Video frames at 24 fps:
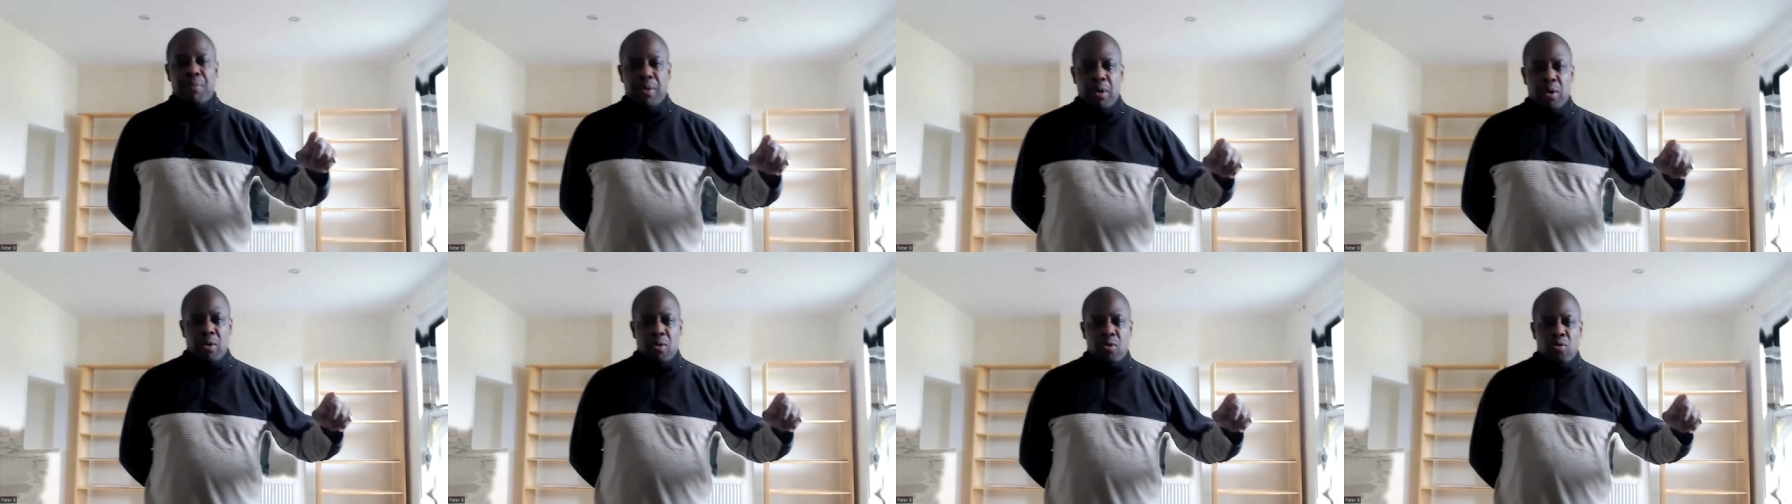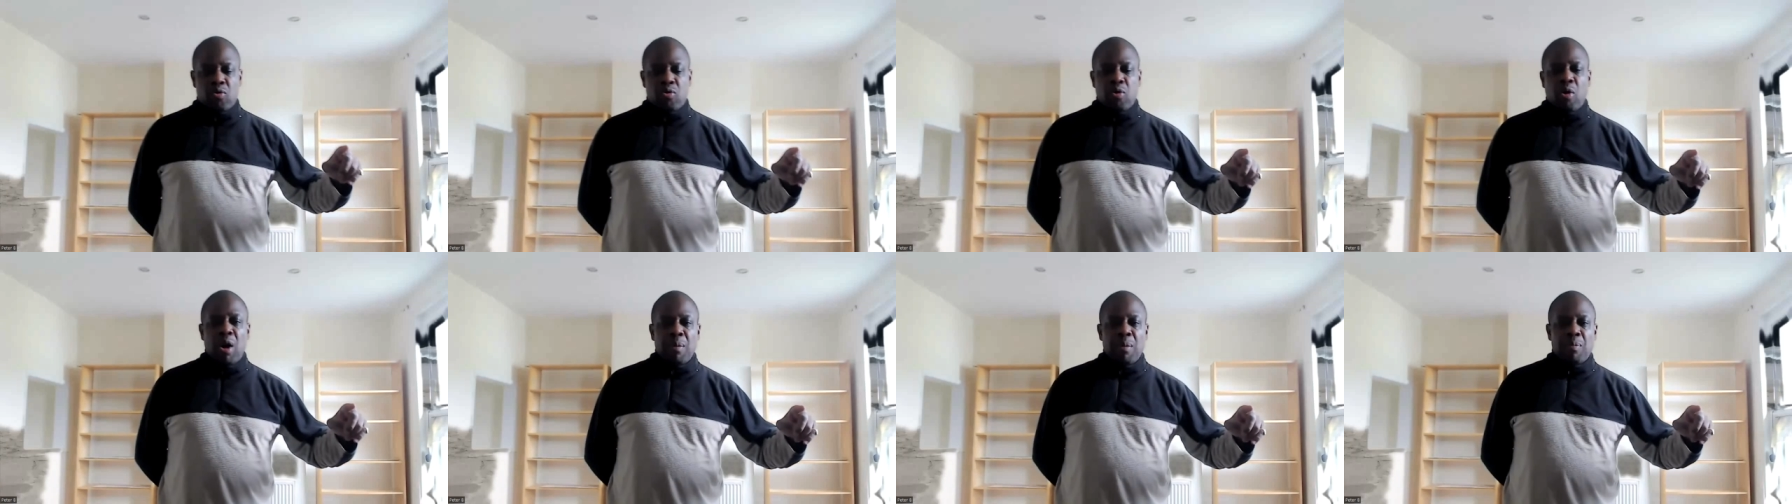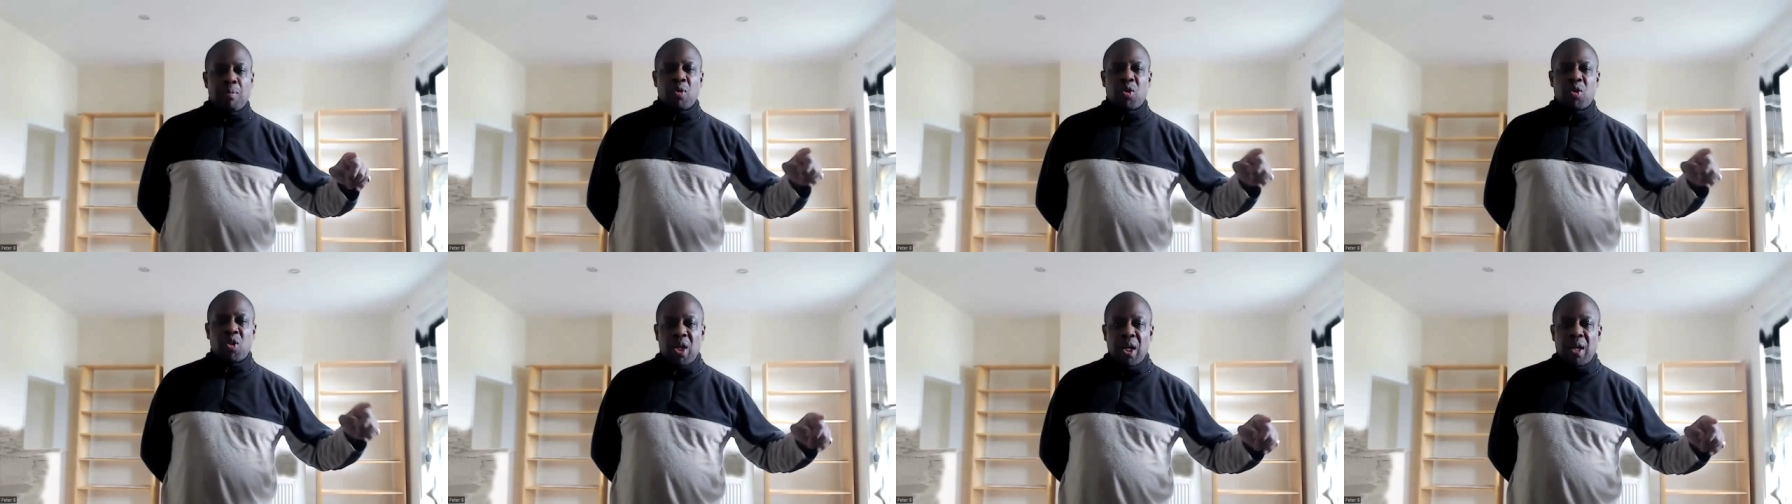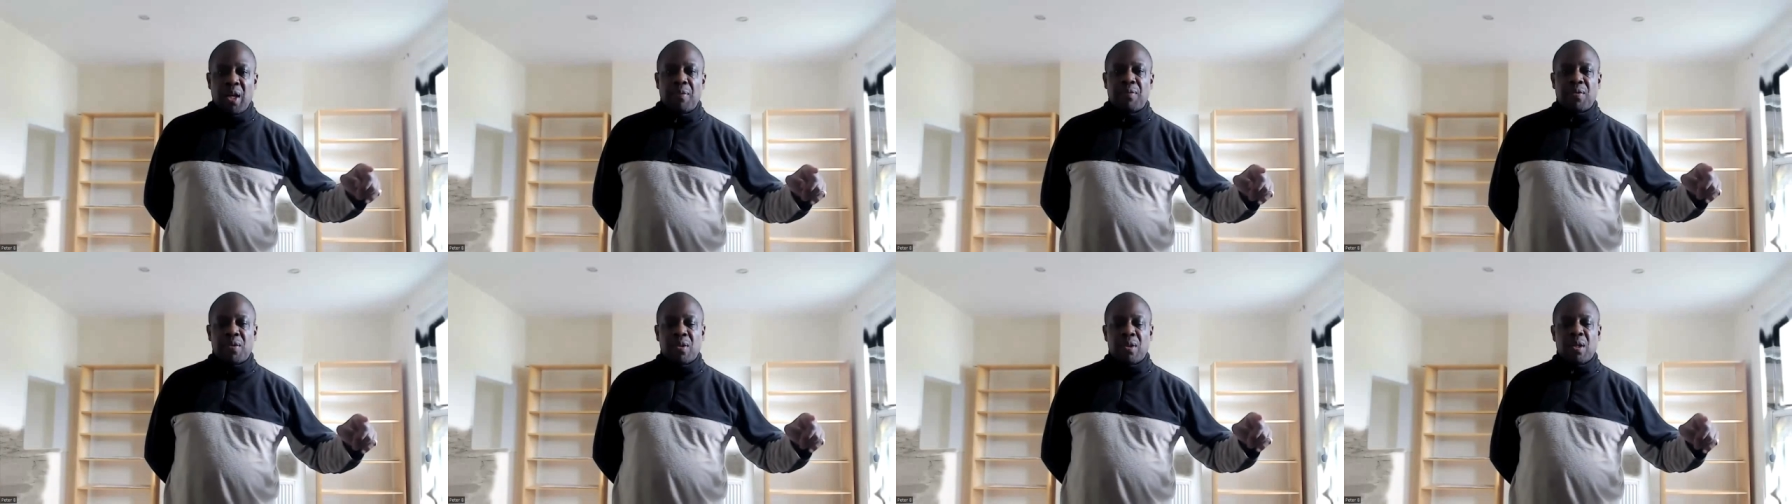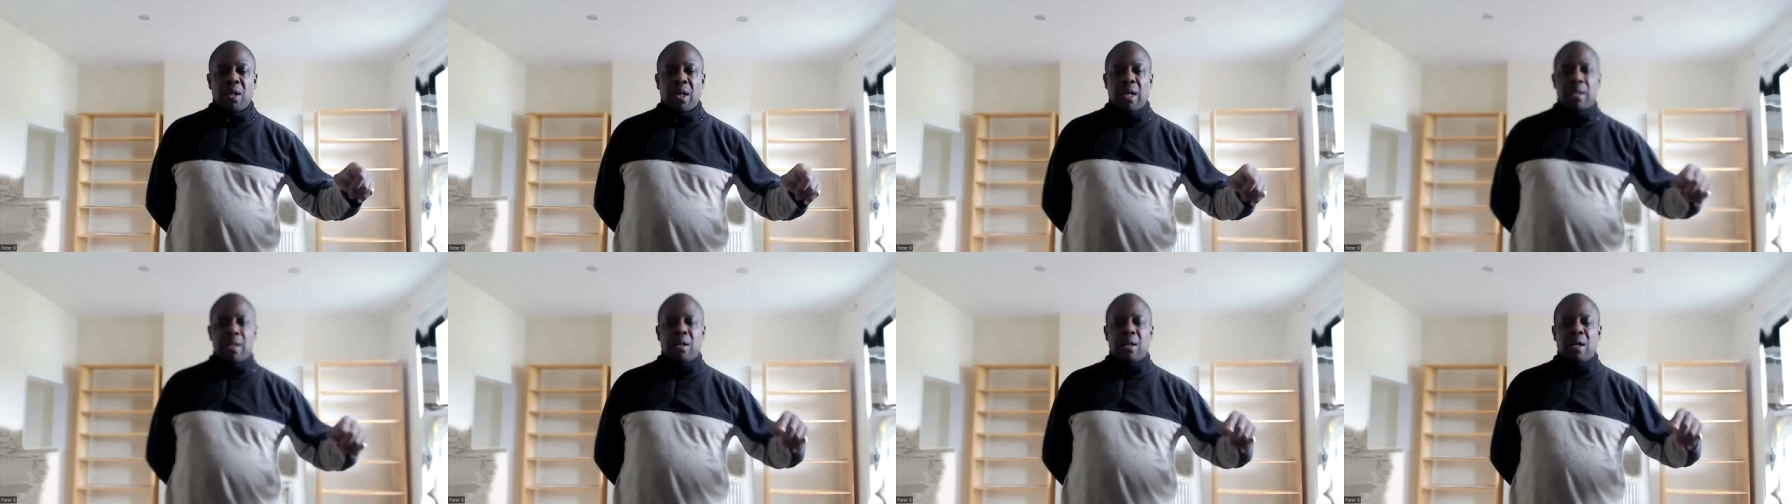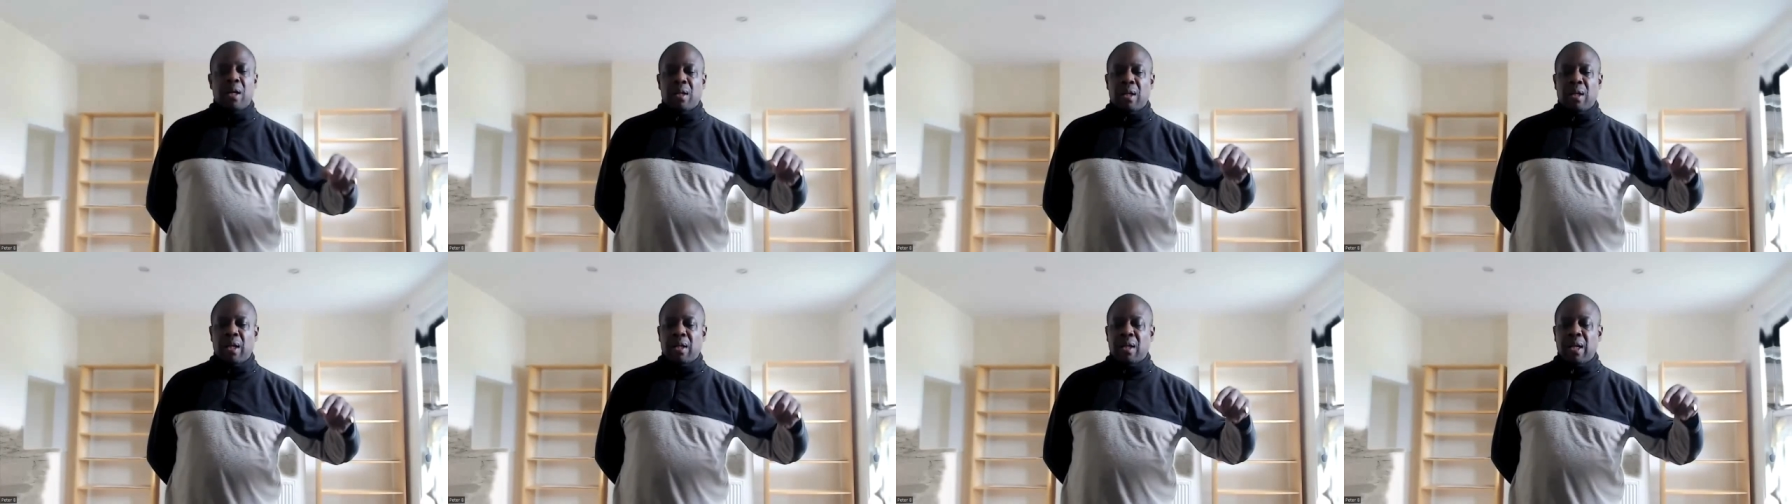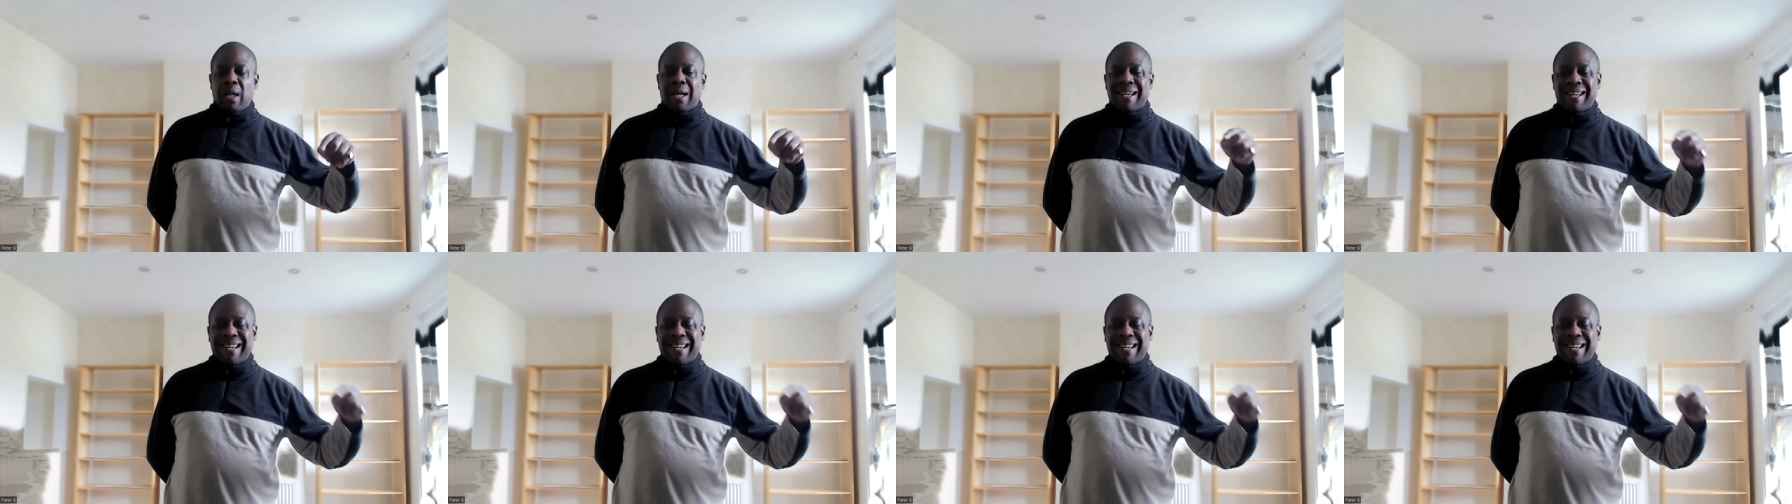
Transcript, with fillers: uh, tribal chiefs and, and,